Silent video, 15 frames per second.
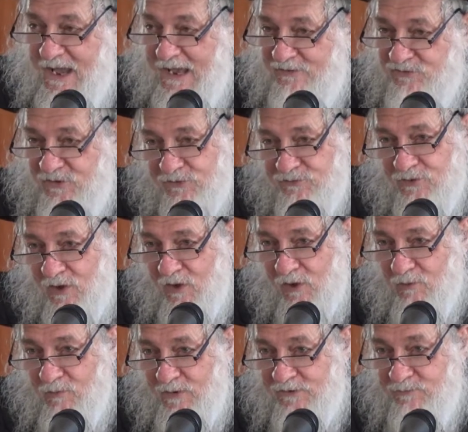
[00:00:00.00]
Gash says
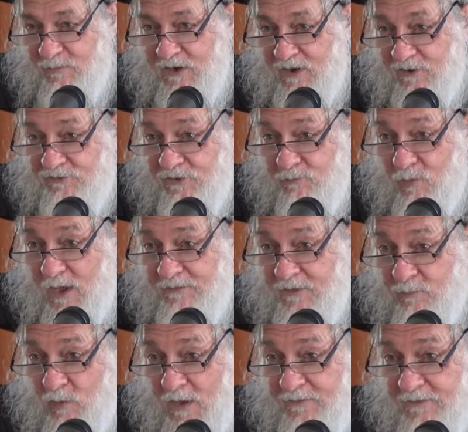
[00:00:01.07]
no, it's because they
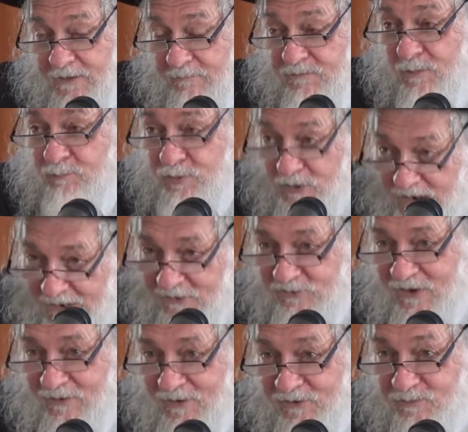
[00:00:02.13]
wanted them to praise
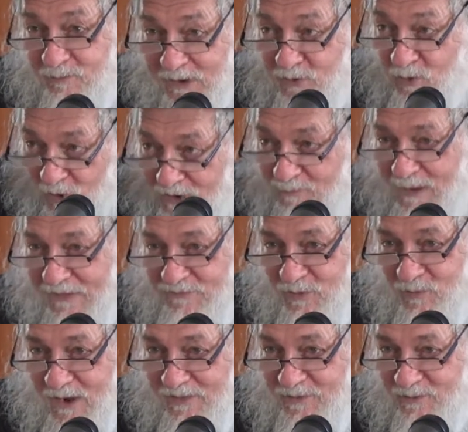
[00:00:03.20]
her and speak good about the
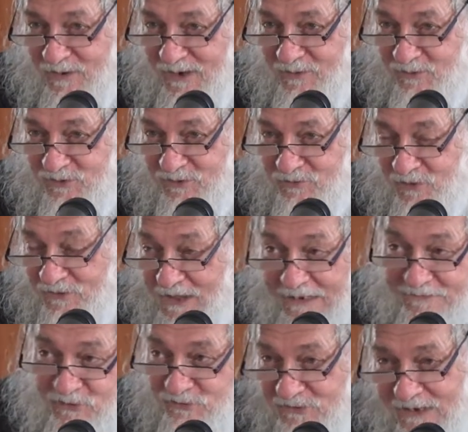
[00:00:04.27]
weather in Eretz Yisrael,
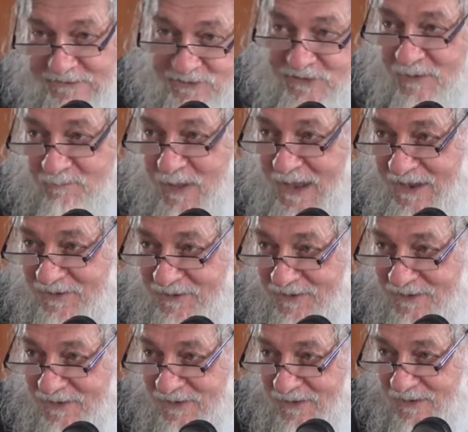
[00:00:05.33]
not to say bad.
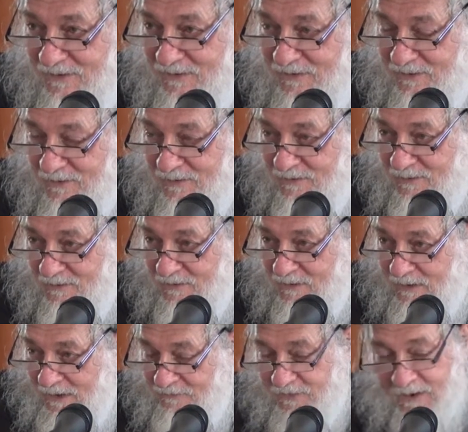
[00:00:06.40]

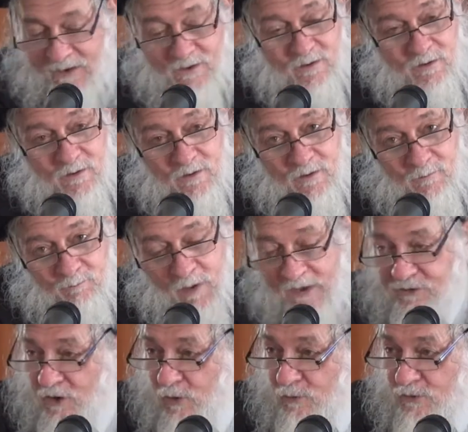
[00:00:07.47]
And the
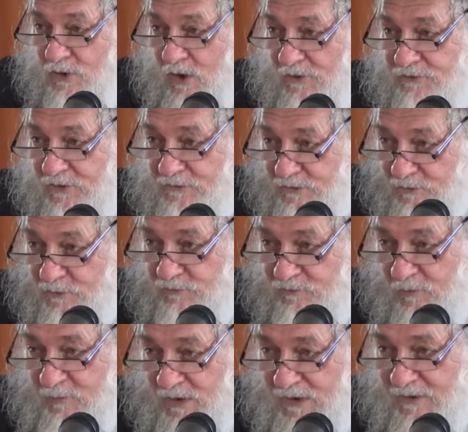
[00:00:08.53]
Ben Yehoyada learns
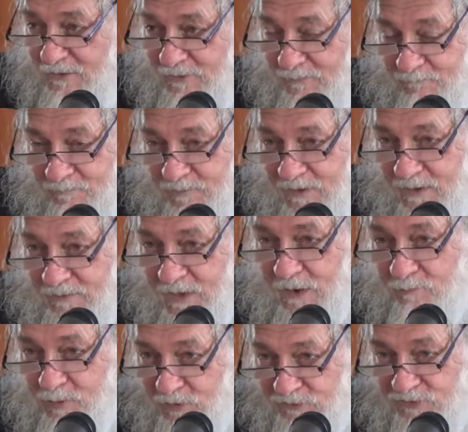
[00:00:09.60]
from here that
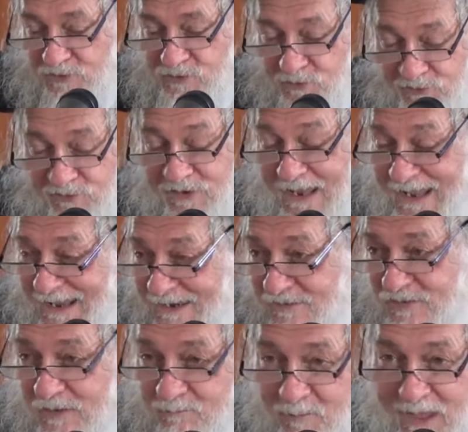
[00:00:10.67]
a person shouldn't say anything